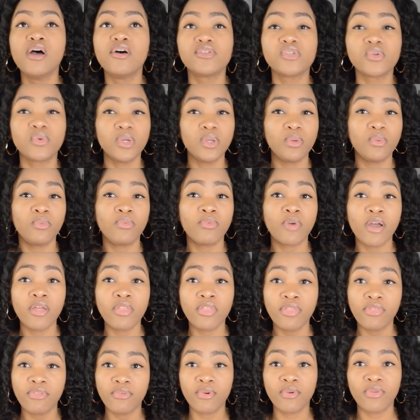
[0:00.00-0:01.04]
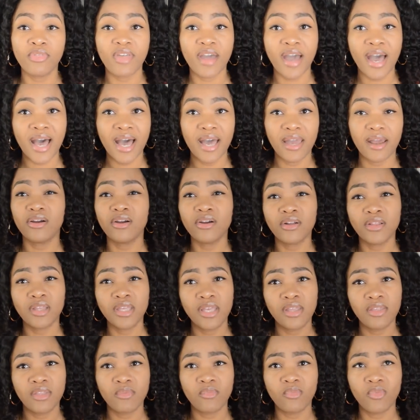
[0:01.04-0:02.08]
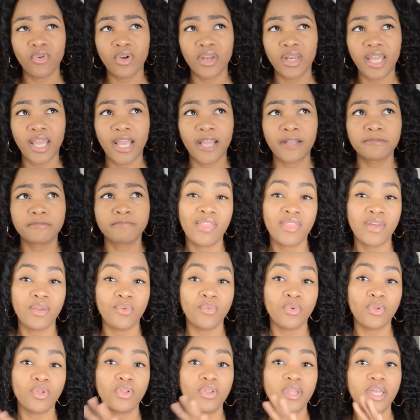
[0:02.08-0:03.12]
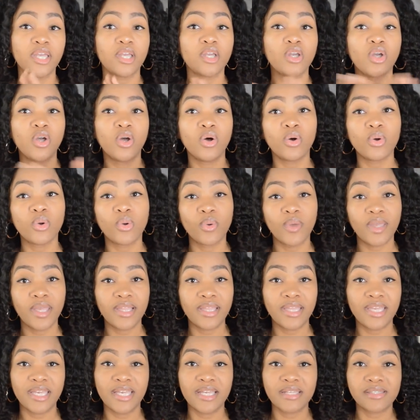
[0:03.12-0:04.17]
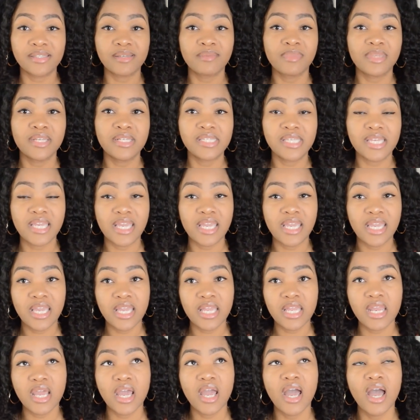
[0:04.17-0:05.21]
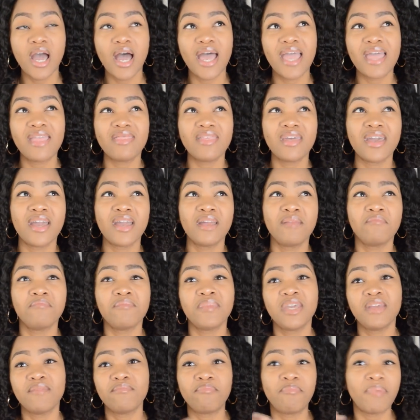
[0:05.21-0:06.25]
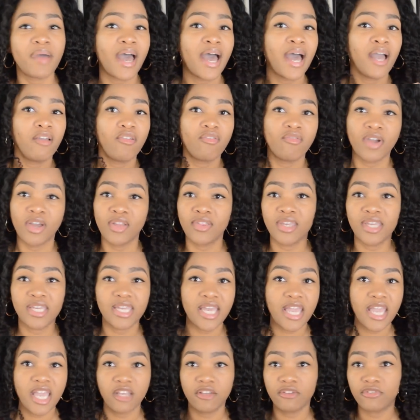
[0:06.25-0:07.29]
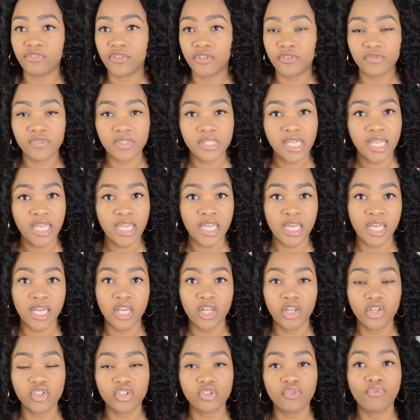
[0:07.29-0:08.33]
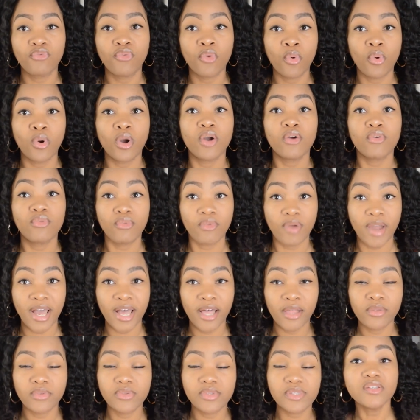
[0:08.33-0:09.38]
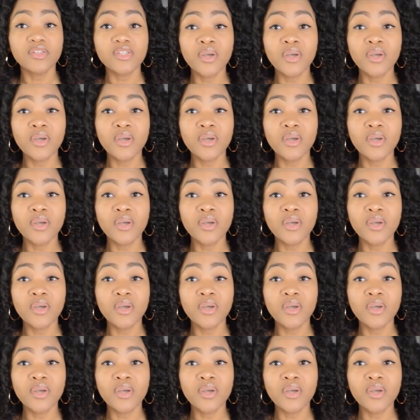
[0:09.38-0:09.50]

So we'd run through that early in the morning and then we'll like go quickly, get something to eat, and then meet back around like 8.15ish for rounds.